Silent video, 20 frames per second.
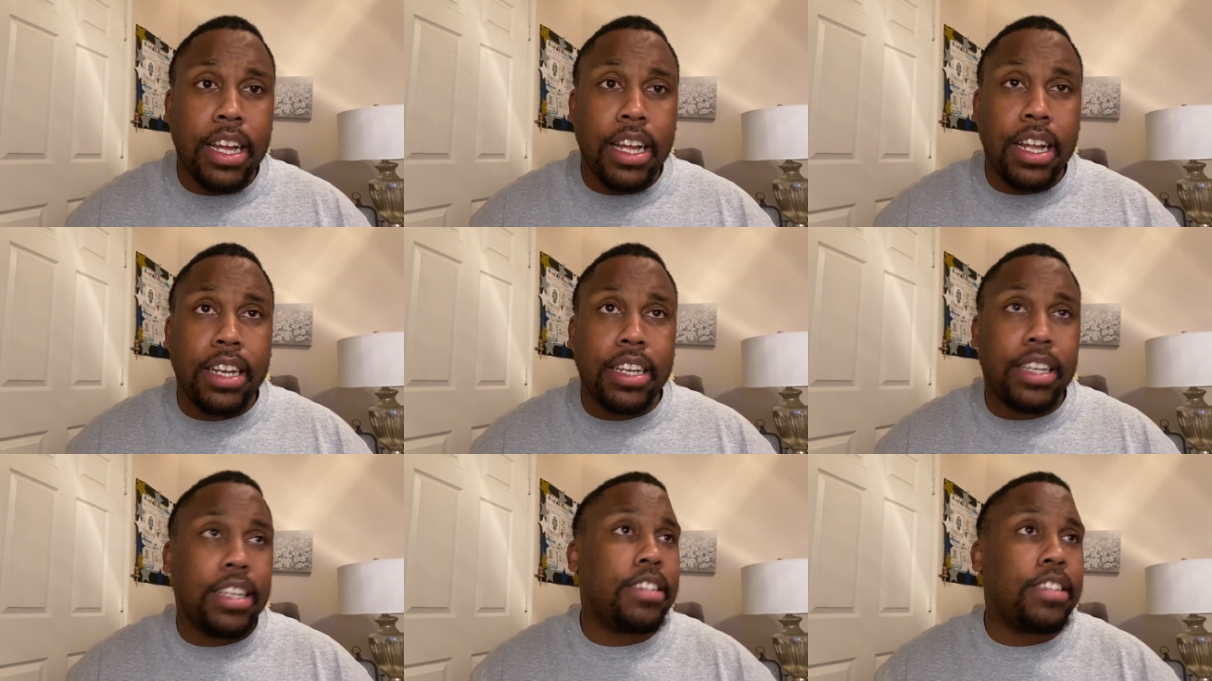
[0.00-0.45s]

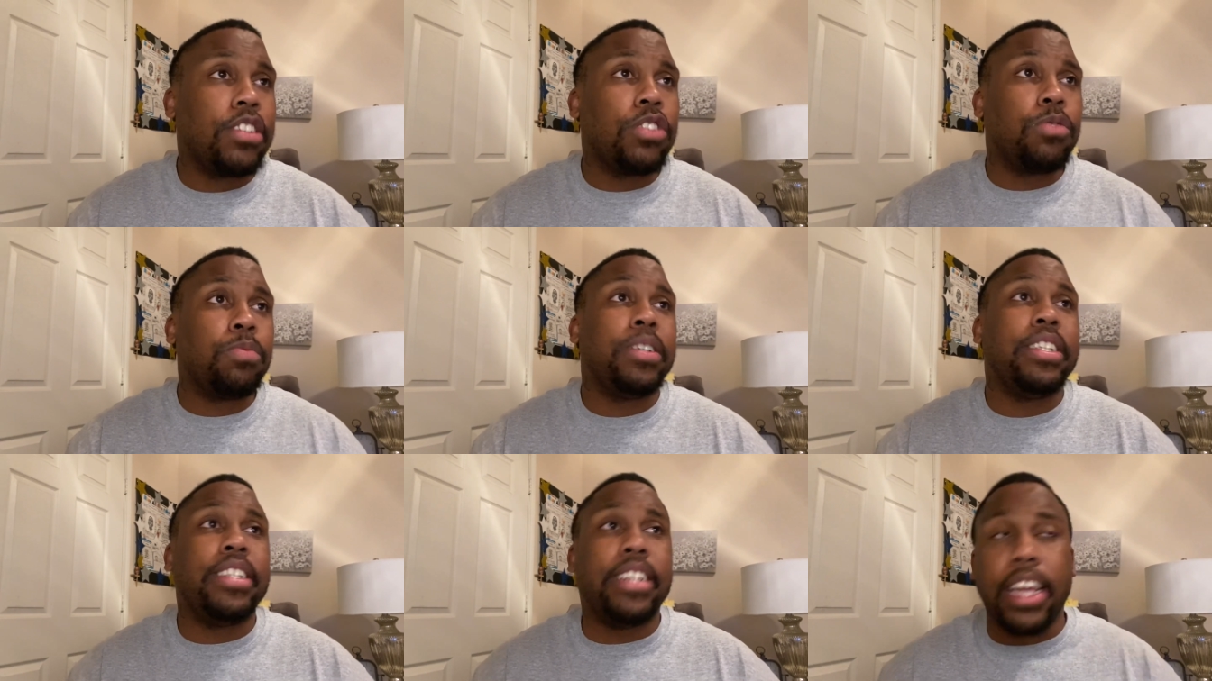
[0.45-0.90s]
This is
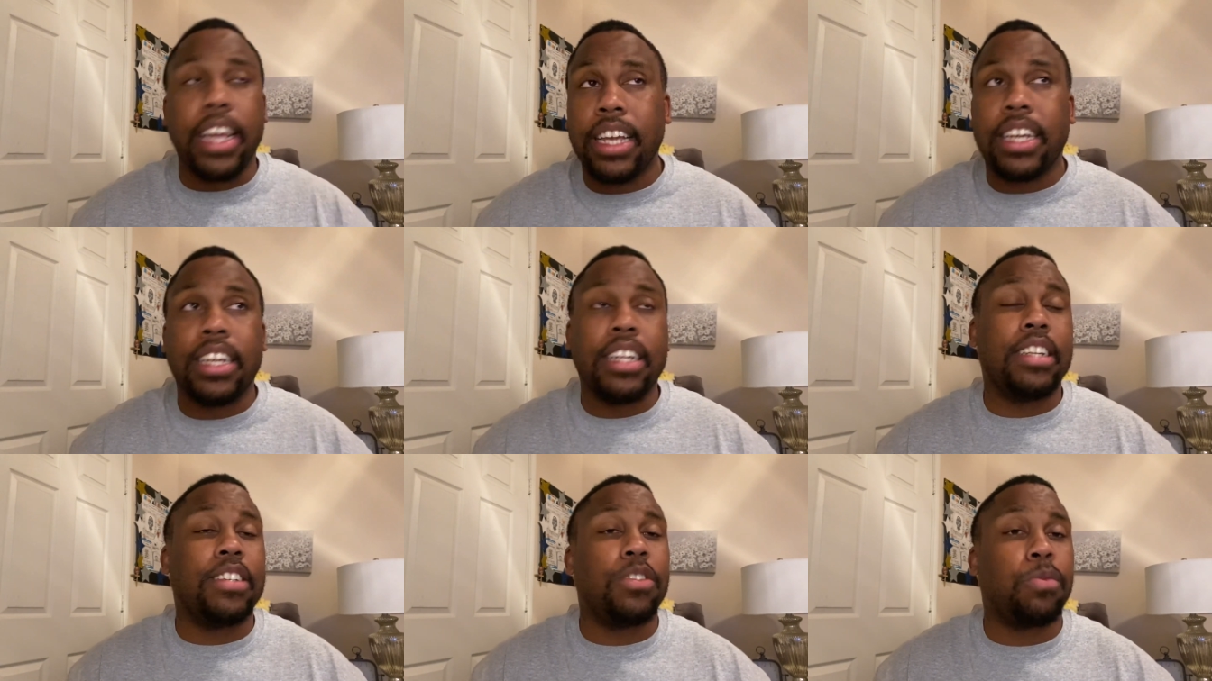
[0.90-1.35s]

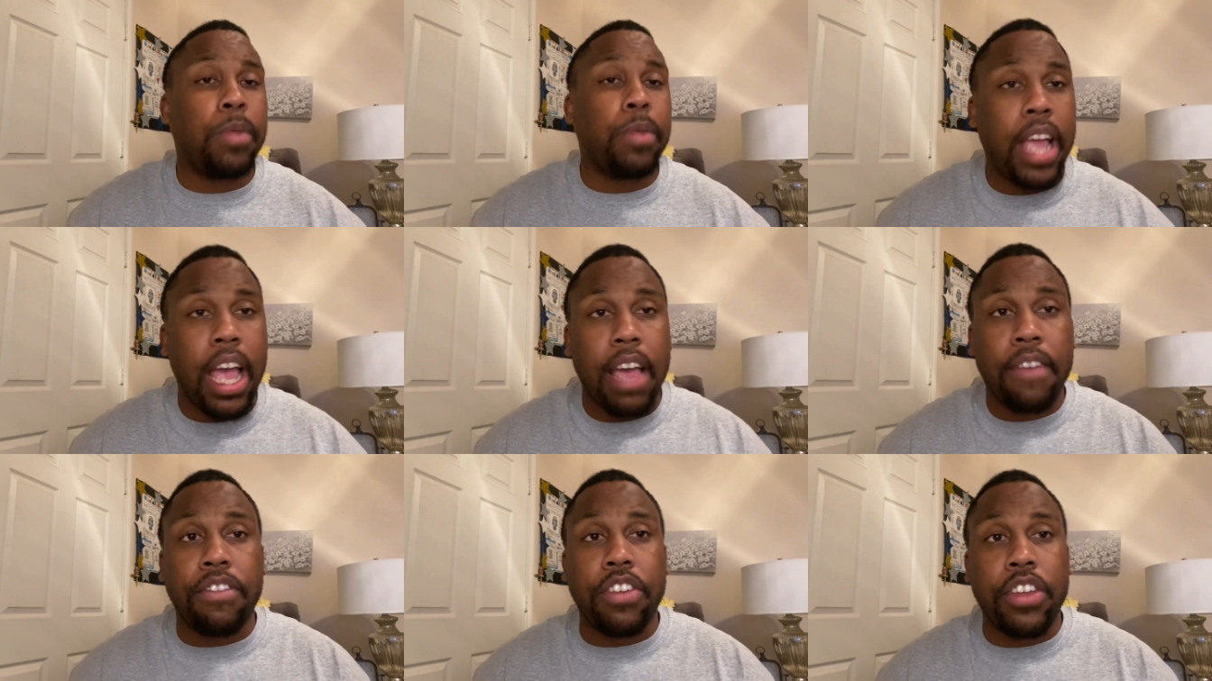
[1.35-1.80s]
ridiculous. We
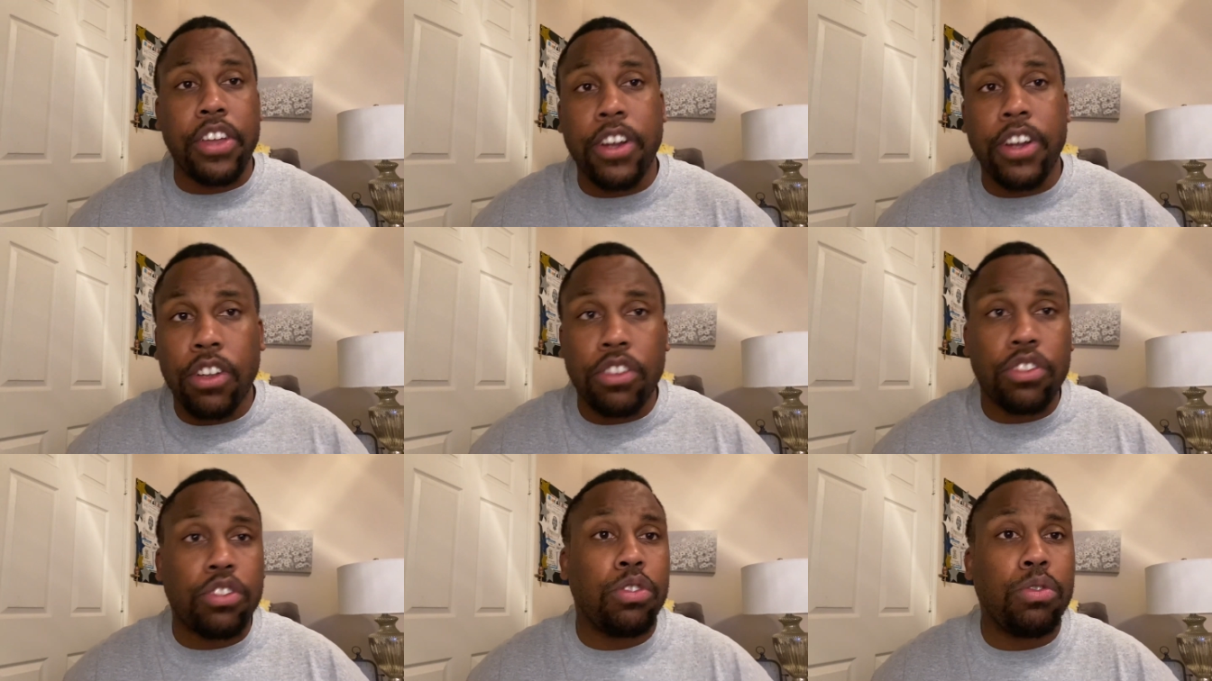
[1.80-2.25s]
have
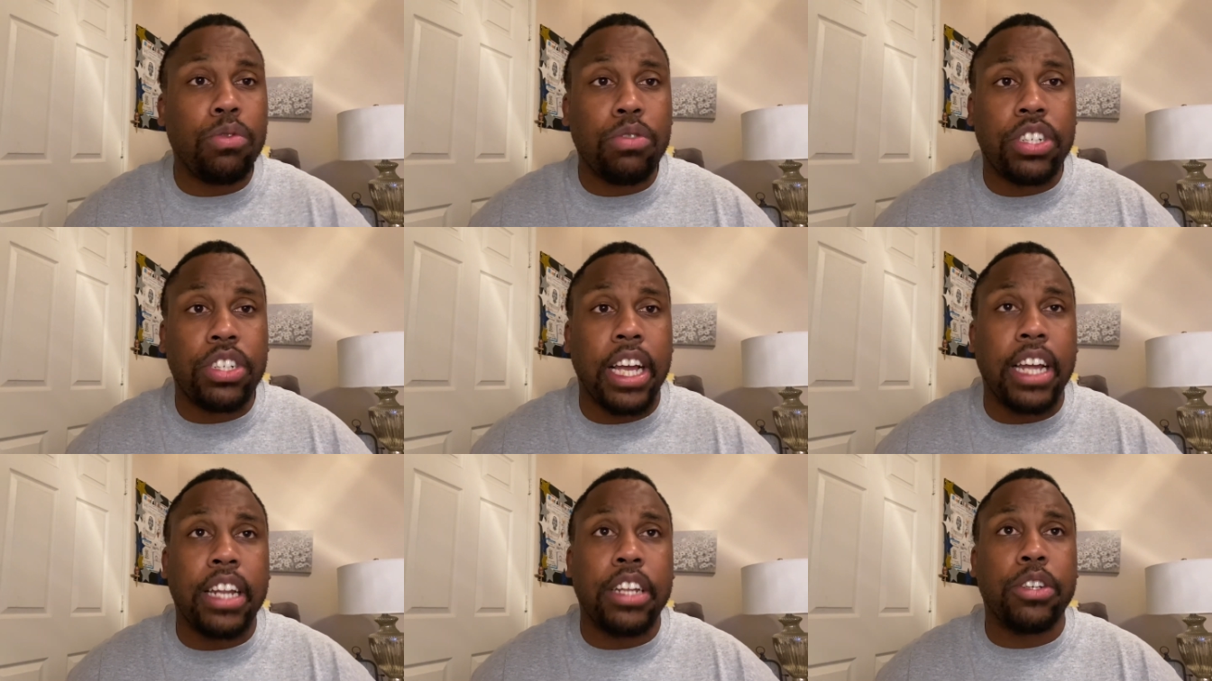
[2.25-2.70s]
year 2
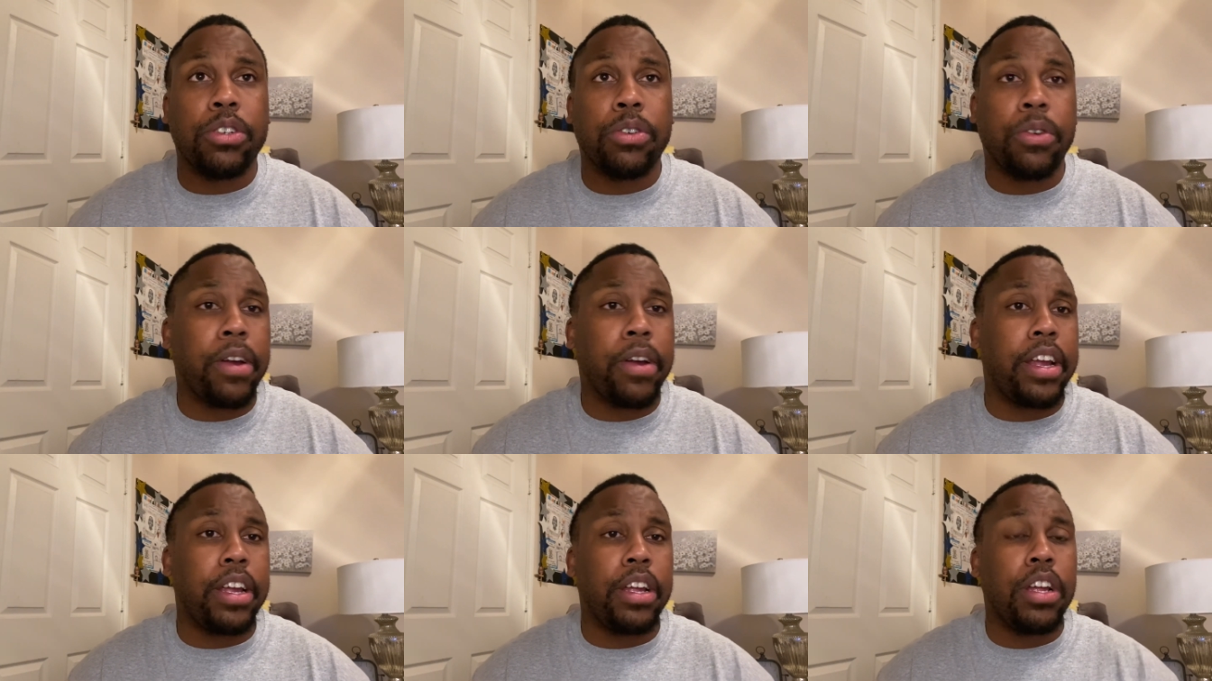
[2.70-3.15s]
Jalen
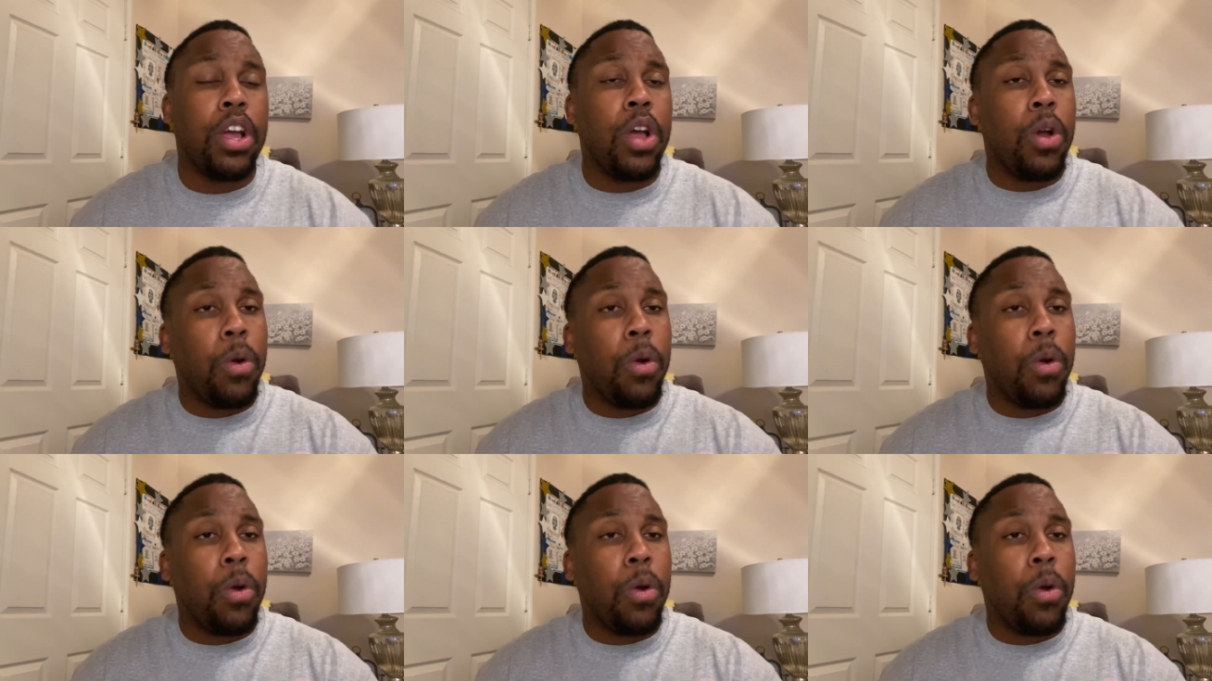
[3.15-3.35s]
Green.